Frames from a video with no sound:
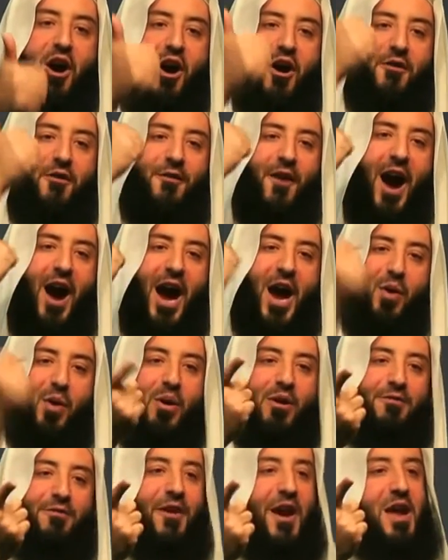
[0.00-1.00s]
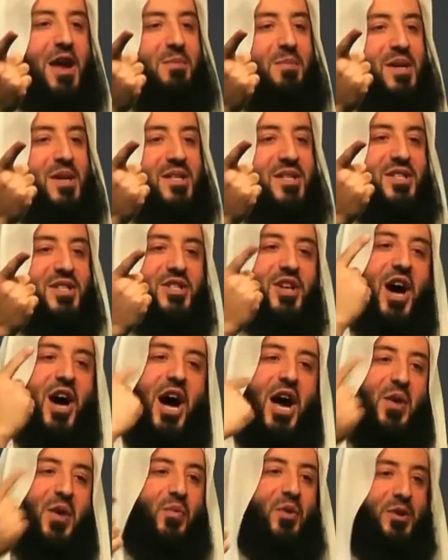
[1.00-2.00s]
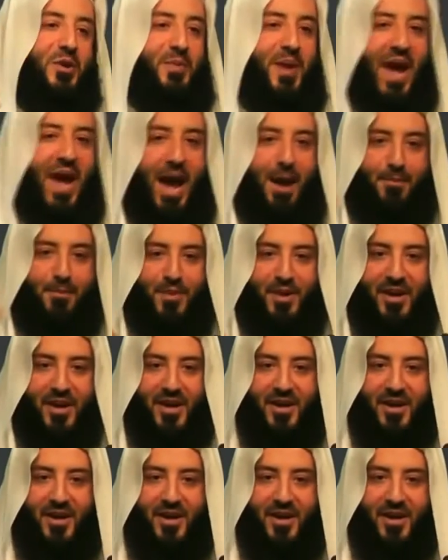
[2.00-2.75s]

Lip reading: if I were famous, I would be happy.